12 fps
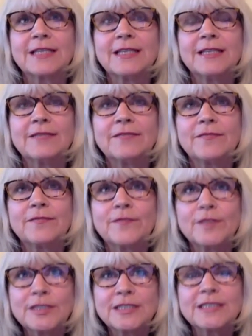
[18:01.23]
And the
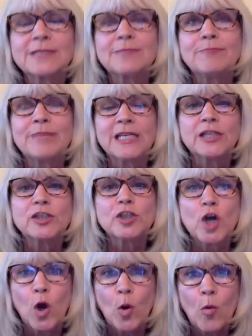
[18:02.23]
first big
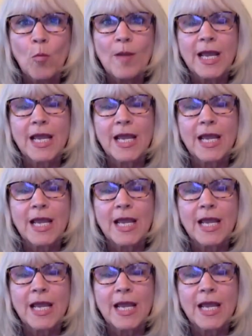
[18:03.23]
tome